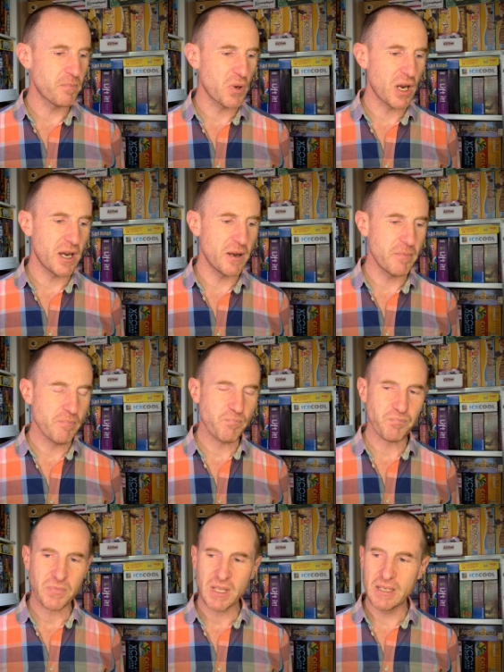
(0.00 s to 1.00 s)
But
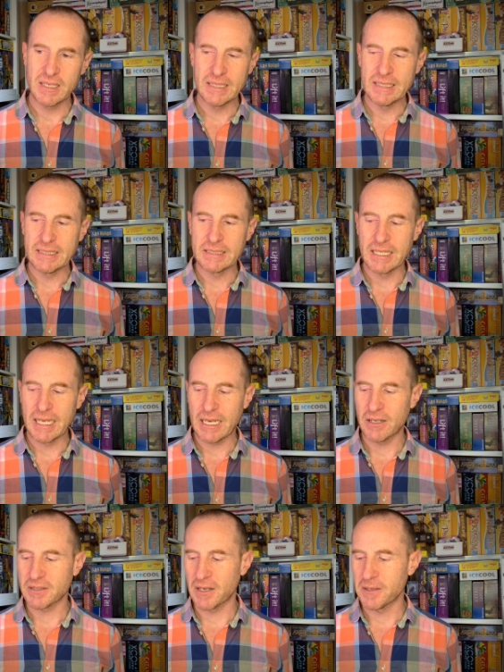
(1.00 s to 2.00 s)
yeah,
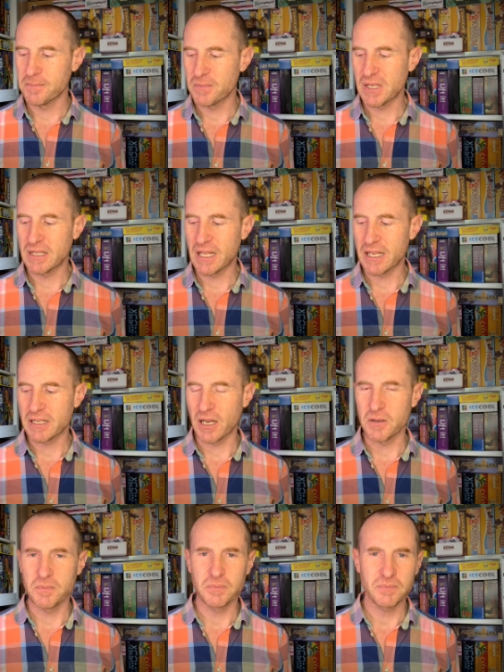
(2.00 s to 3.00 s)
I don't know. There you
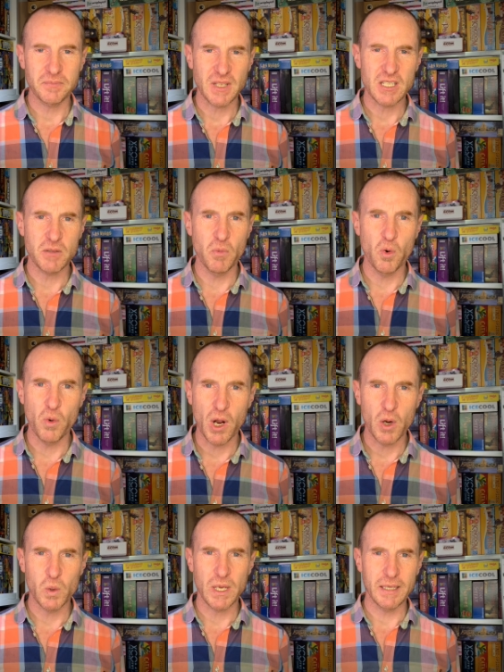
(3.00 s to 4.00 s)
go, Small
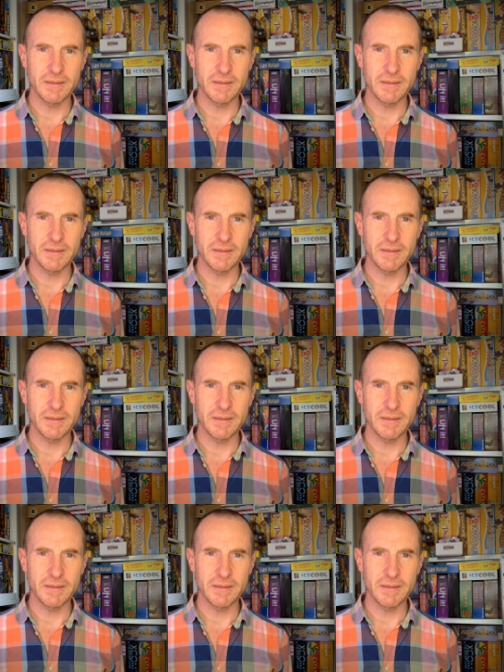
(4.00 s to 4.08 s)
World.